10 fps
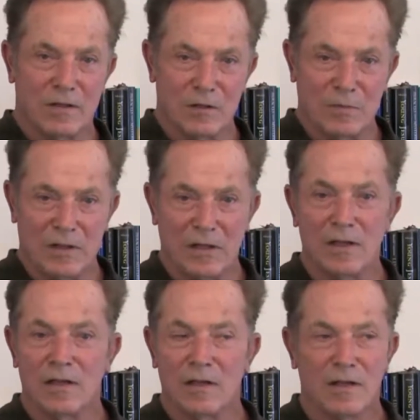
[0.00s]
to be
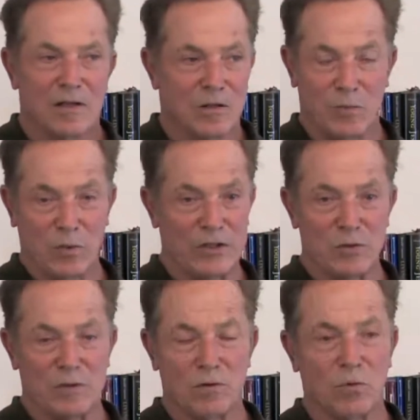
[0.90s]
the
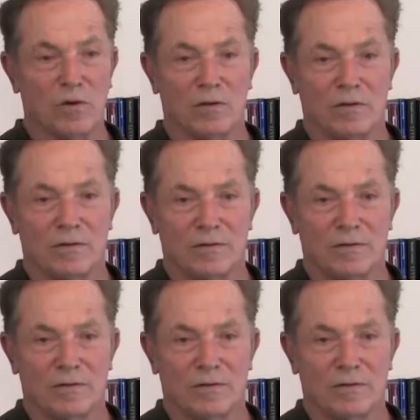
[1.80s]
policeman of the world.